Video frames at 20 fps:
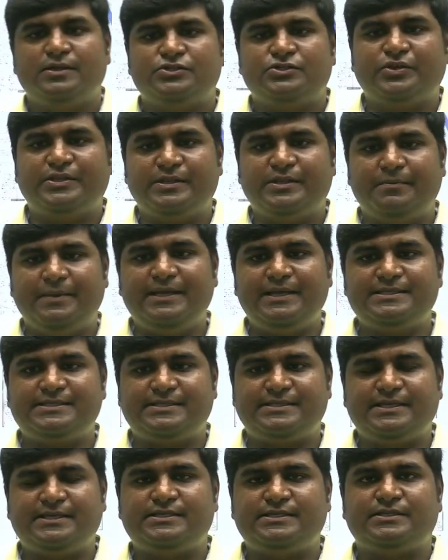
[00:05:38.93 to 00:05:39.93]
So in the main
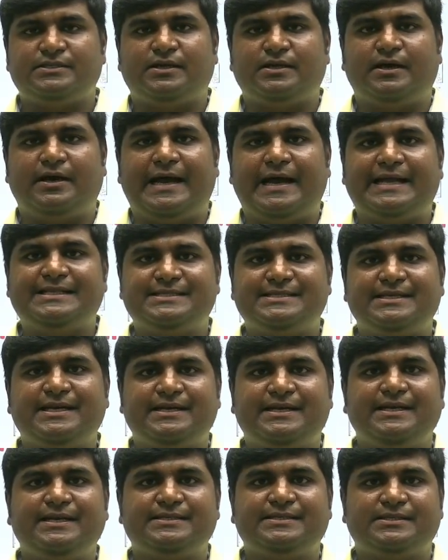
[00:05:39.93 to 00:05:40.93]
stage, answer
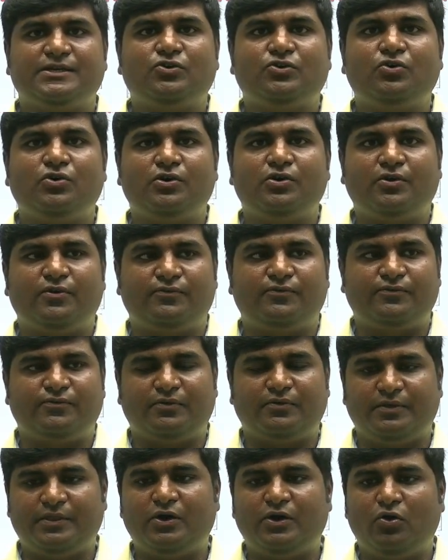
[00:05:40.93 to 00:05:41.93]
writing is the core of
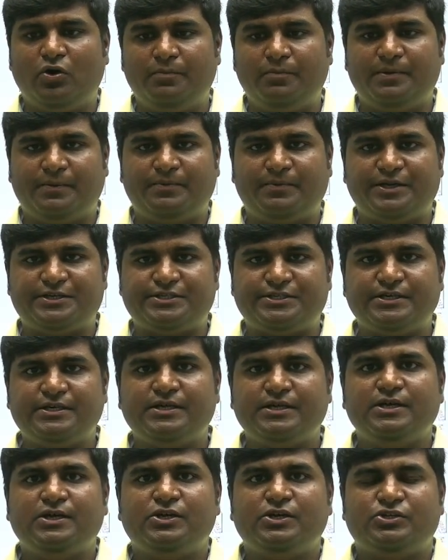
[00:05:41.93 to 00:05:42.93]
the whole preparation.
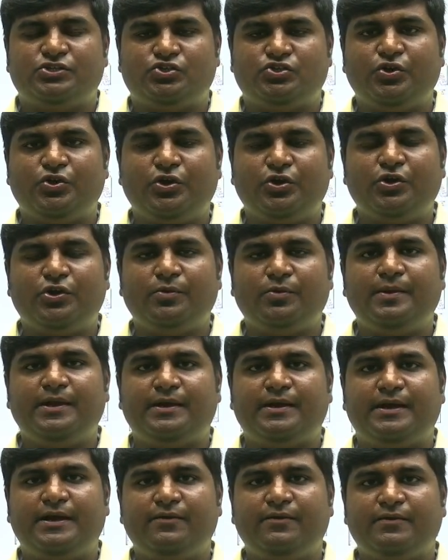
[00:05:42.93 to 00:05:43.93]
So you need to
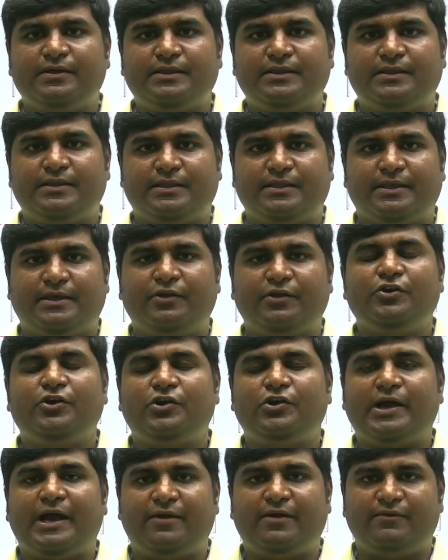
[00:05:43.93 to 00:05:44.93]
be ready with, you
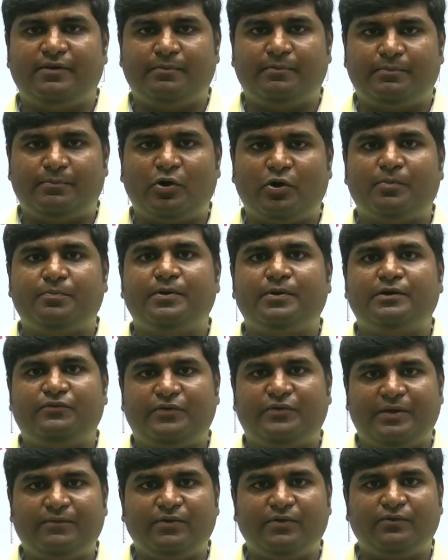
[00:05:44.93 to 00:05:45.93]
need to have a proper
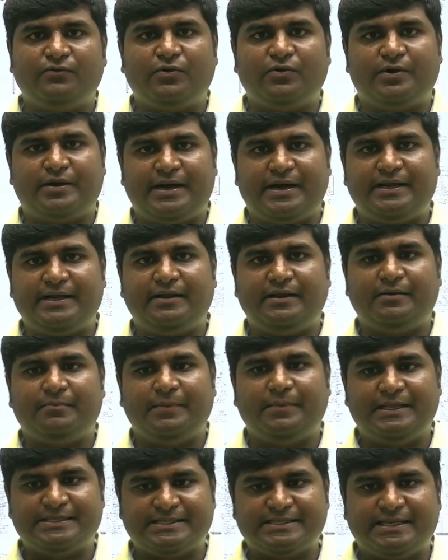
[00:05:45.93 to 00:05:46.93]
framework for writing
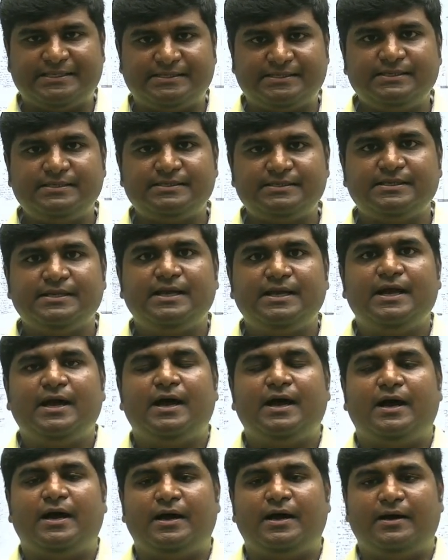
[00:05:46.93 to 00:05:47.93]
mains answers,
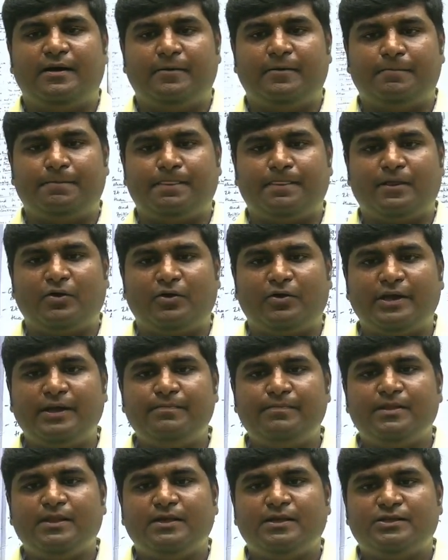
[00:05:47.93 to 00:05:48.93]

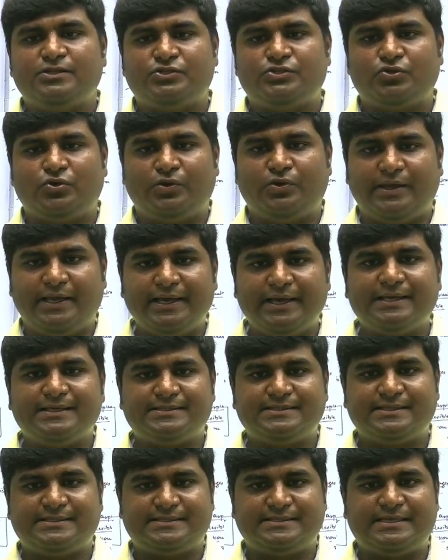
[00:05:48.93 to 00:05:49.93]
okay? So here
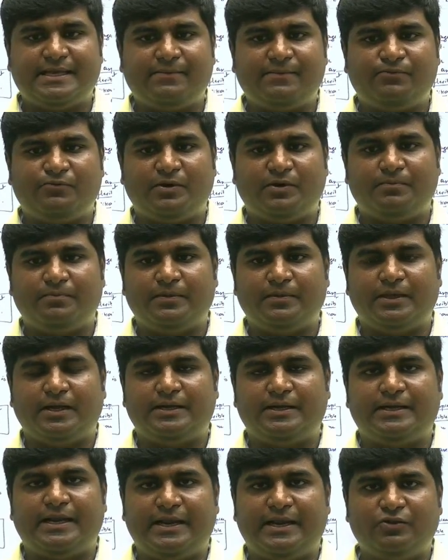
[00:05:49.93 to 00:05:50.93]
is a snap from
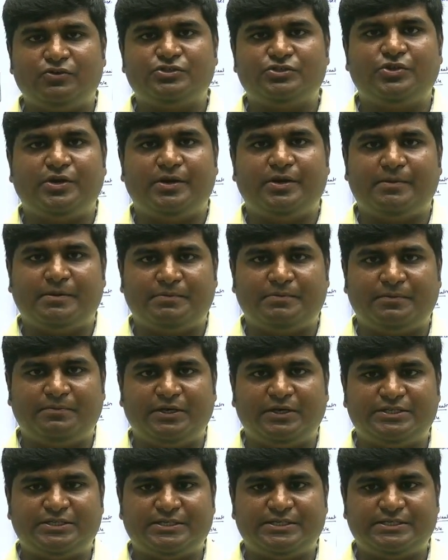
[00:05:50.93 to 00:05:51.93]
that I used during my
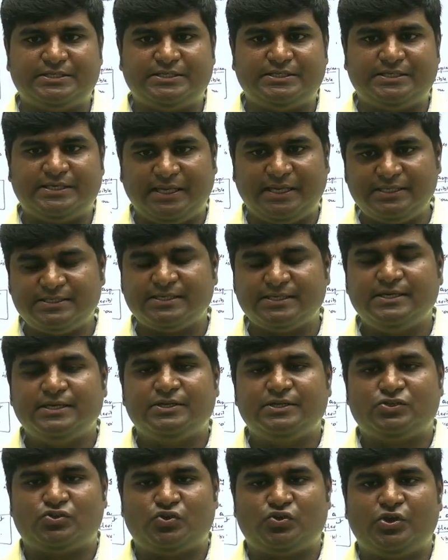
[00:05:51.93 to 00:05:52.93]
preparation stage.
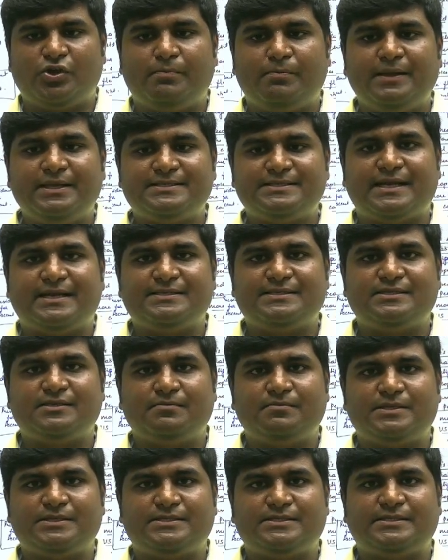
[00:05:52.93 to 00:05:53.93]
So your mains answer
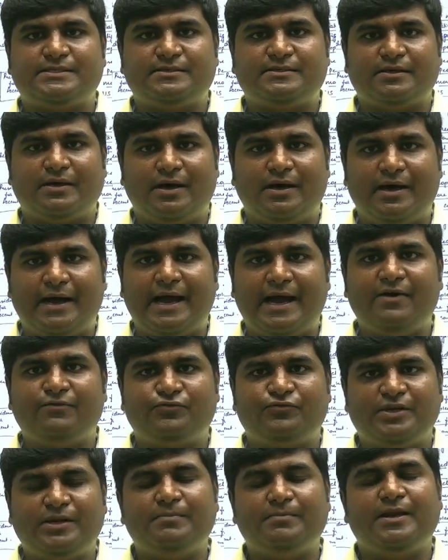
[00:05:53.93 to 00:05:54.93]
must have
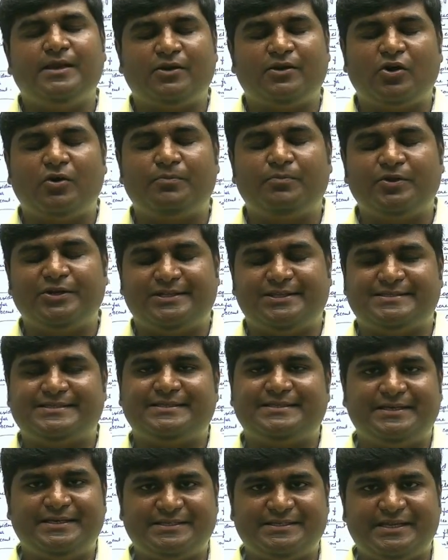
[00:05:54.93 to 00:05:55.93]
three main components,
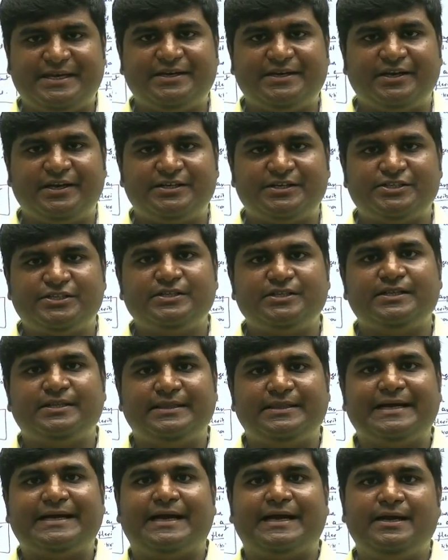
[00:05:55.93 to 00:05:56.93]
that is introduction,
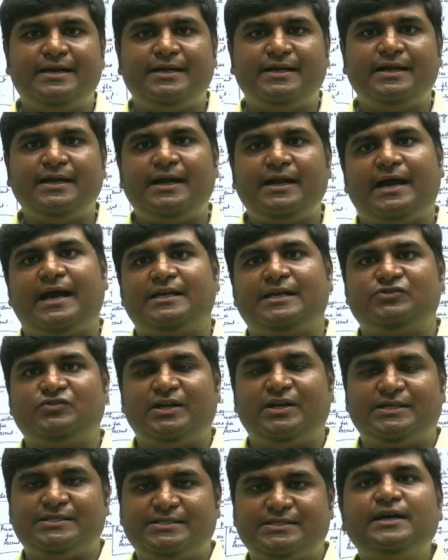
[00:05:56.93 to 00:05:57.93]
the content, as
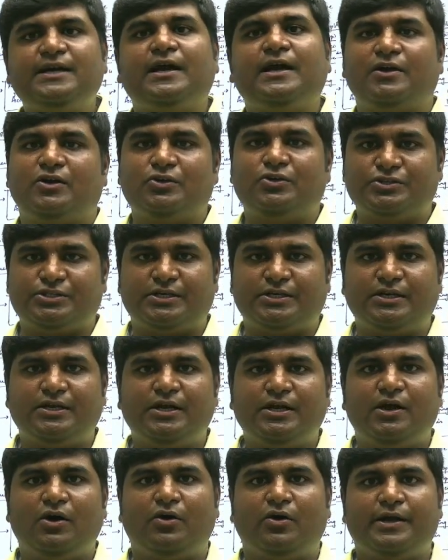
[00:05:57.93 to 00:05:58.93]
well as the conclusion,
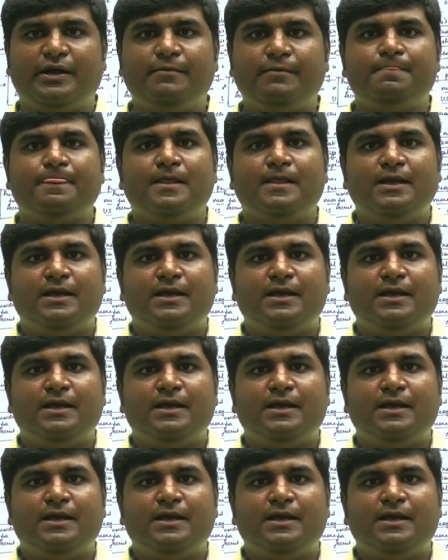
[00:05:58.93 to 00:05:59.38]
okay?